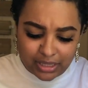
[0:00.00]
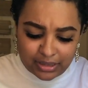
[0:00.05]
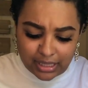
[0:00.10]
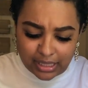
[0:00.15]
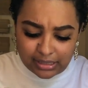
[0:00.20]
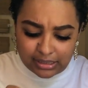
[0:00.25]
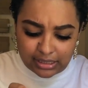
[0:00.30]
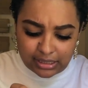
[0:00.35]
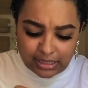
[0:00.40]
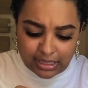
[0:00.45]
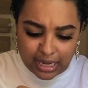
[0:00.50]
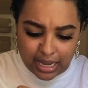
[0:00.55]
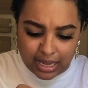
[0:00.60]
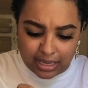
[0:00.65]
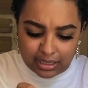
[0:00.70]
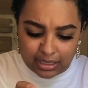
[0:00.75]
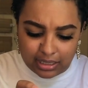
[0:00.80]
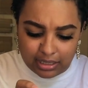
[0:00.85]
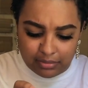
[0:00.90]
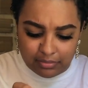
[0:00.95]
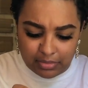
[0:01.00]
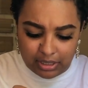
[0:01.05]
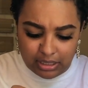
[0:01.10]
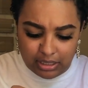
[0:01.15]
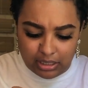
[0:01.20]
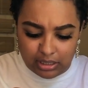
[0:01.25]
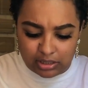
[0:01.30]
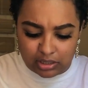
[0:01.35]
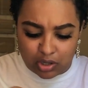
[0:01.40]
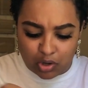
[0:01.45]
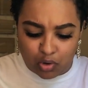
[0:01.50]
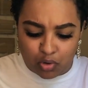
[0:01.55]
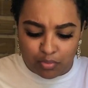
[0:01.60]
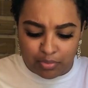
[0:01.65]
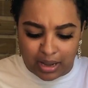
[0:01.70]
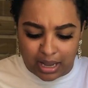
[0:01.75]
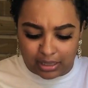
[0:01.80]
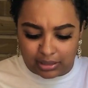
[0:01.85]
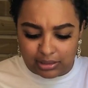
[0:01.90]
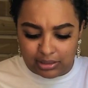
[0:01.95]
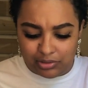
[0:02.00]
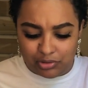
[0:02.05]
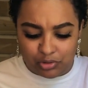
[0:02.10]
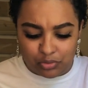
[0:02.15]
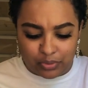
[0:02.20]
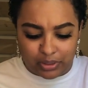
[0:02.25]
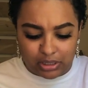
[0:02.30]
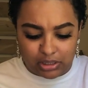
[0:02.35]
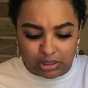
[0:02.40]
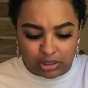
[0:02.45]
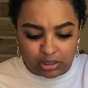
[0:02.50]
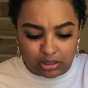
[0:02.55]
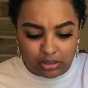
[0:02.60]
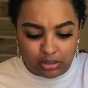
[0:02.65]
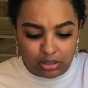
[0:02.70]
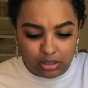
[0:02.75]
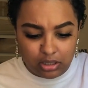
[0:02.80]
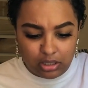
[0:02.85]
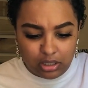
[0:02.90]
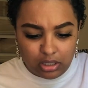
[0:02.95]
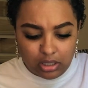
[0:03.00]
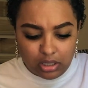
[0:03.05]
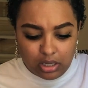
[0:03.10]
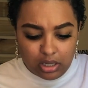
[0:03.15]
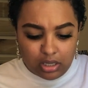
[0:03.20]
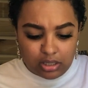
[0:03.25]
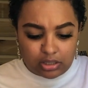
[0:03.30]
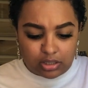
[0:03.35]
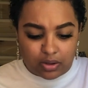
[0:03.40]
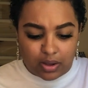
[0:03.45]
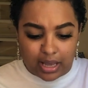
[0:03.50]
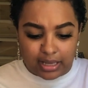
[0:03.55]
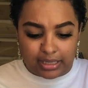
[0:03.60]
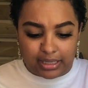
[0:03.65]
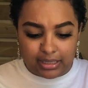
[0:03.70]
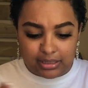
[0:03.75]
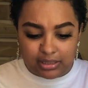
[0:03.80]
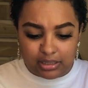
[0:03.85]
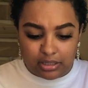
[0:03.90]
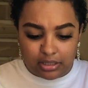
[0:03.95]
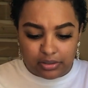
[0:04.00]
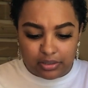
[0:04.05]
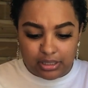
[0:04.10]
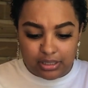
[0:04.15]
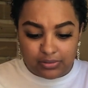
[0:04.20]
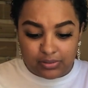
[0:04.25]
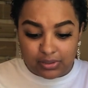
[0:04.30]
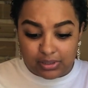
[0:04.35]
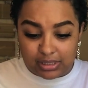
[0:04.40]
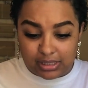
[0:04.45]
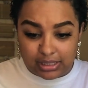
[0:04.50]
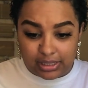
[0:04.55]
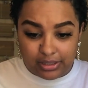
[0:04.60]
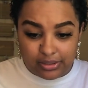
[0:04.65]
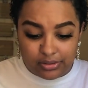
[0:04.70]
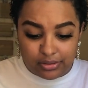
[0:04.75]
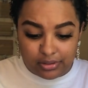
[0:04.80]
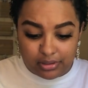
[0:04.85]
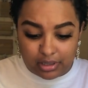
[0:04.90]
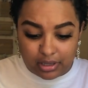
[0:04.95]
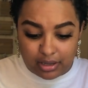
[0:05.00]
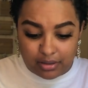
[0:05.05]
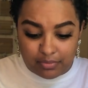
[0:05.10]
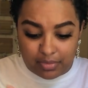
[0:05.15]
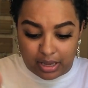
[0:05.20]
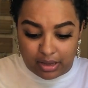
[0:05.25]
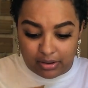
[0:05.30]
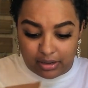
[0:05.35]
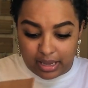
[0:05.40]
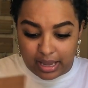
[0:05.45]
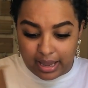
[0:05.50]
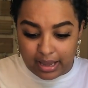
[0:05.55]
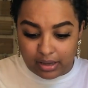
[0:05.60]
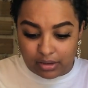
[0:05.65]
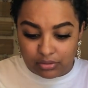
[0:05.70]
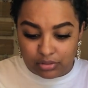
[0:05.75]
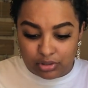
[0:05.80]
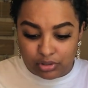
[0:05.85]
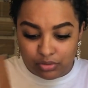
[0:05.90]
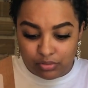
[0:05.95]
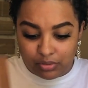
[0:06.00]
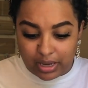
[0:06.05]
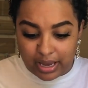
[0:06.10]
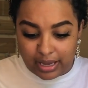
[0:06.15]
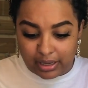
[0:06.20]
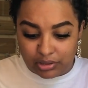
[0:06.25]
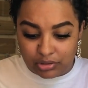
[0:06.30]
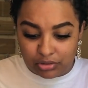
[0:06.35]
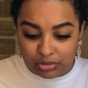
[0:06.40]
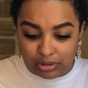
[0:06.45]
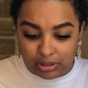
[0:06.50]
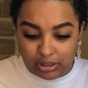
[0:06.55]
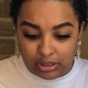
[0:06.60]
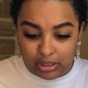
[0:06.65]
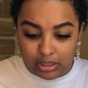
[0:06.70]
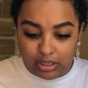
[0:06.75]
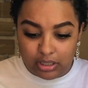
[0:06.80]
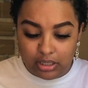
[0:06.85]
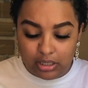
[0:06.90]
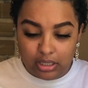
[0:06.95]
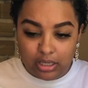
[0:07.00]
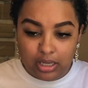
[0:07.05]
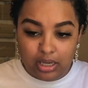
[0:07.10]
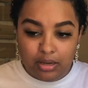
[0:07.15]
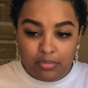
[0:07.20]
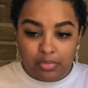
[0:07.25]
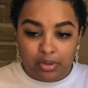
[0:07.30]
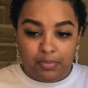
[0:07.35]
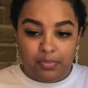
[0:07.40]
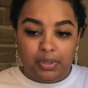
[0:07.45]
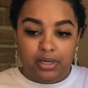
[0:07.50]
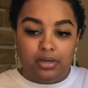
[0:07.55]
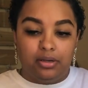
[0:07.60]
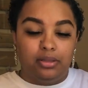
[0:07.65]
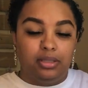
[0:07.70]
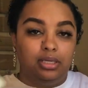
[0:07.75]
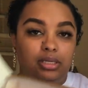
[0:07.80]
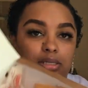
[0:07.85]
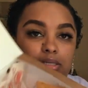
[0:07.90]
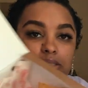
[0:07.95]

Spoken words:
they did not come in this whole box situation. So I guess there is a standard about how to actually prepare these.